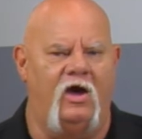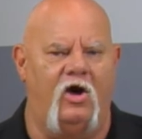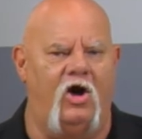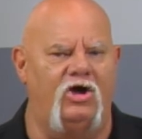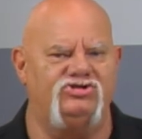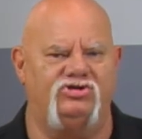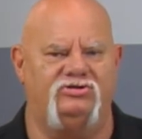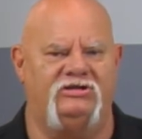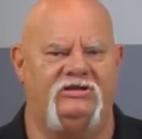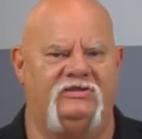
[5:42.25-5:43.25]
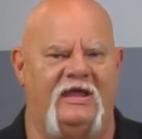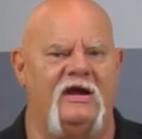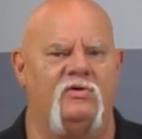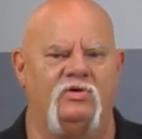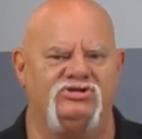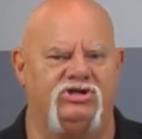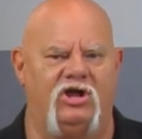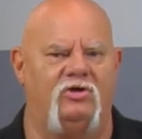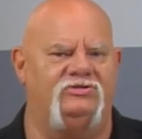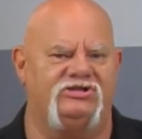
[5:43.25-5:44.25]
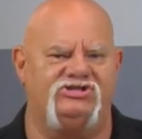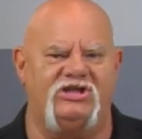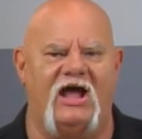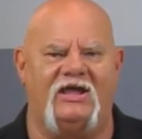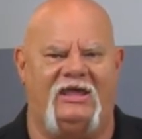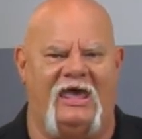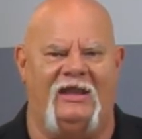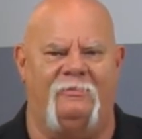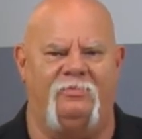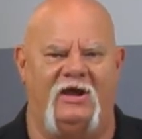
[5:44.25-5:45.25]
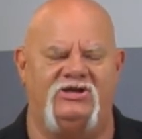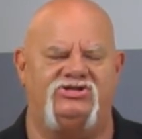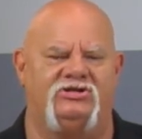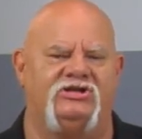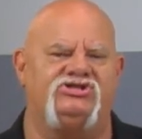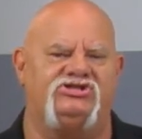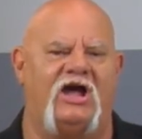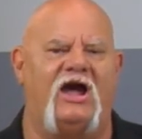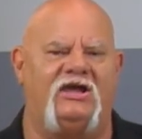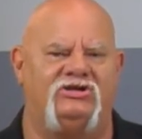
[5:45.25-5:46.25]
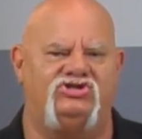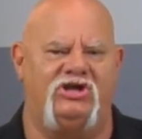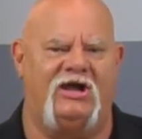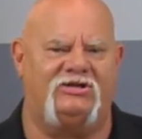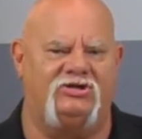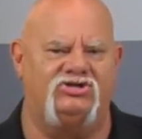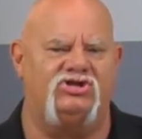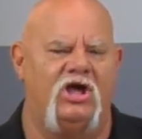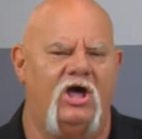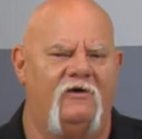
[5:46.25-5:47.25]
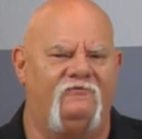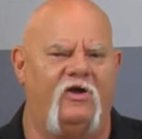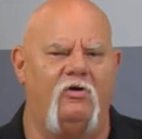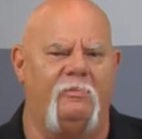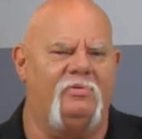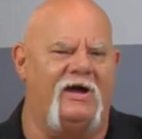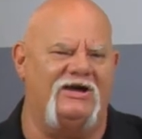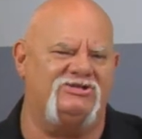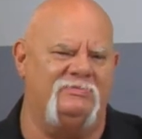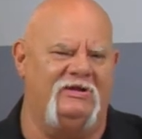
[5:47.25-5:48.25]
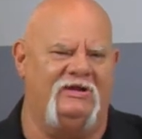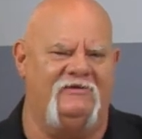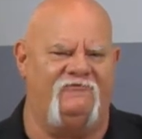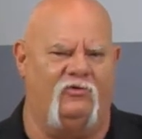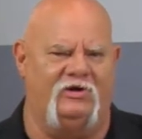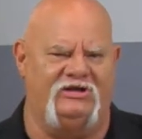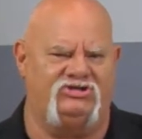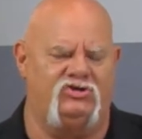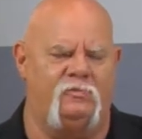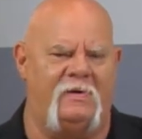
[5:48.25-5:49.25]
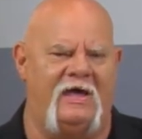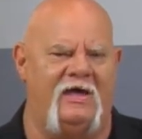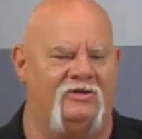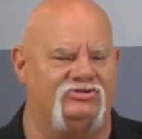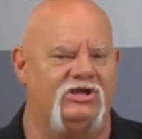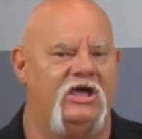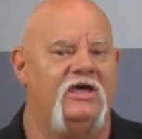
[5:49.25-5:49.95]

All you did there was load the stock calibration. The stock injectors flow approximately 42 pounds.